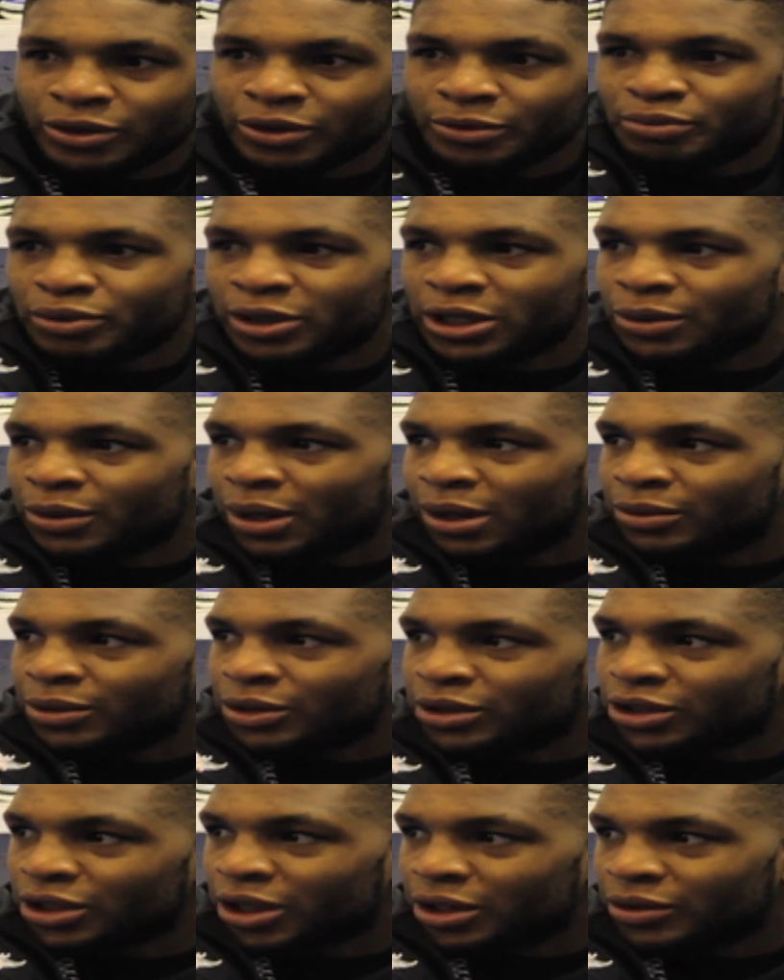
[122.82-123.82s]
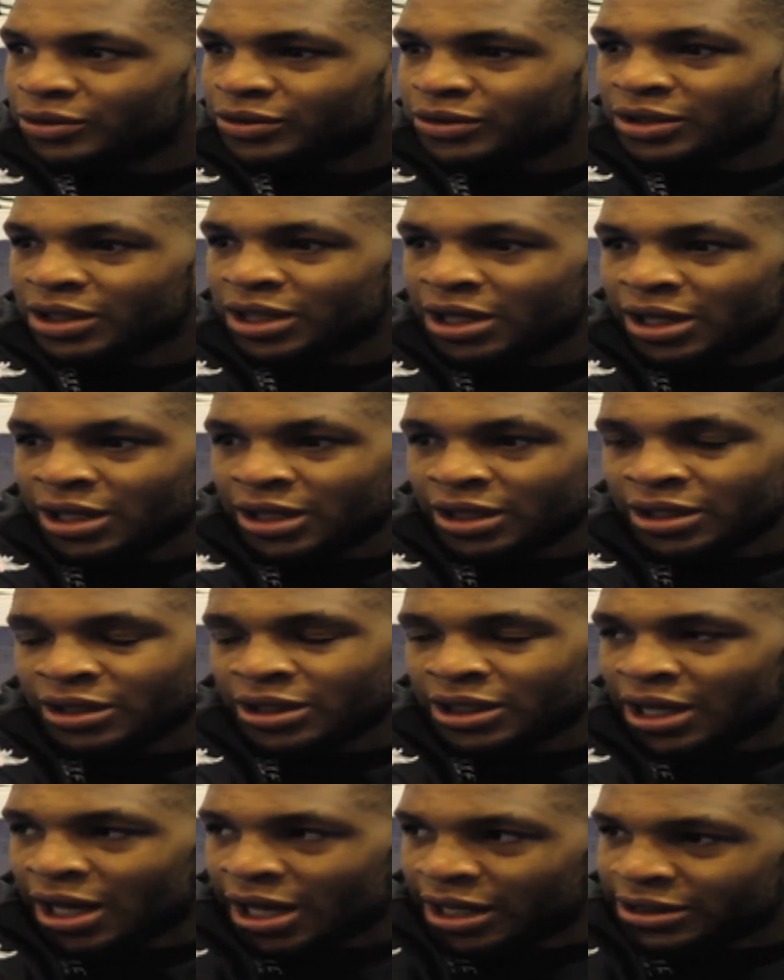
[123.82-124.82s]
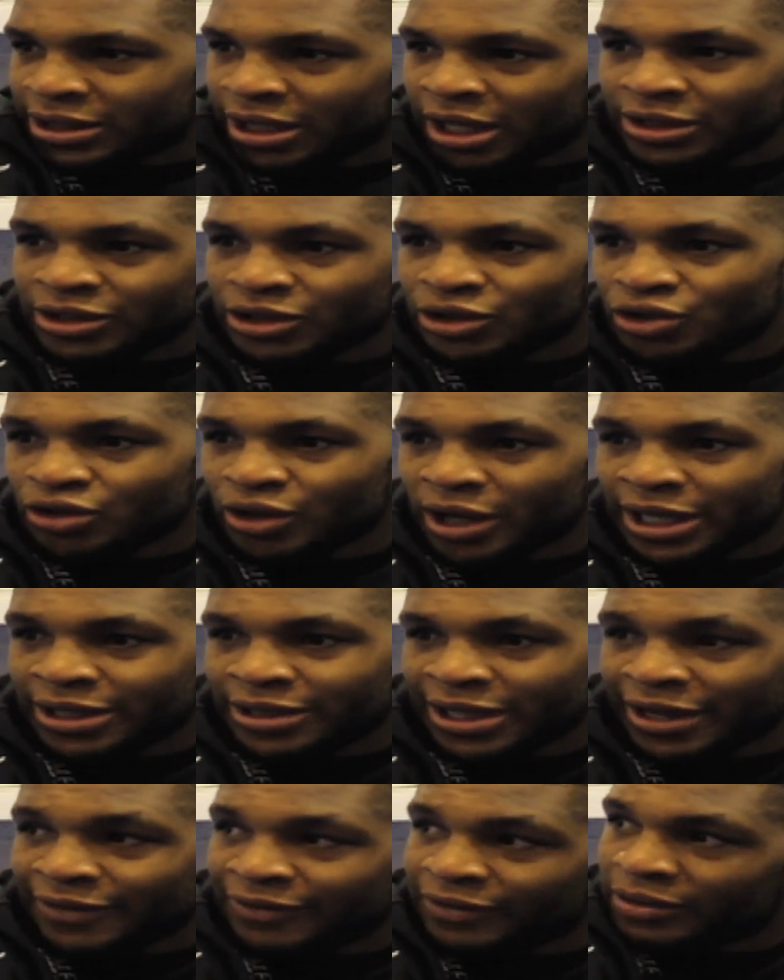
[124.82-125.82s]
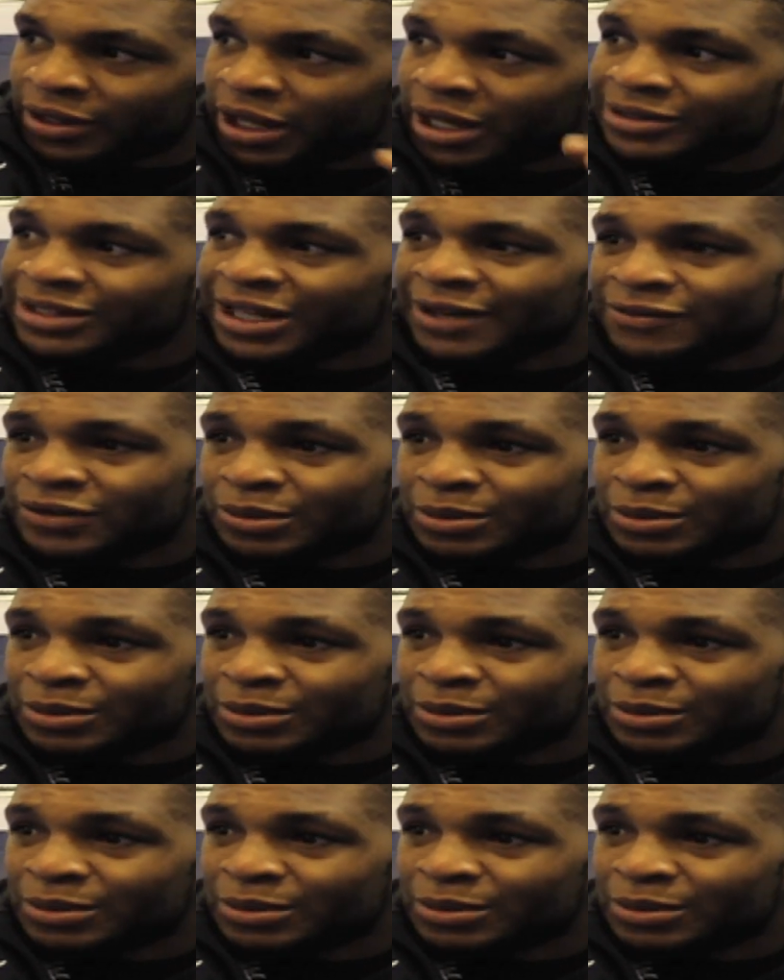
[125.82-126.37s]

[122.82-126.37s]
doing pretty well with the shows. The guys like to train, they like to have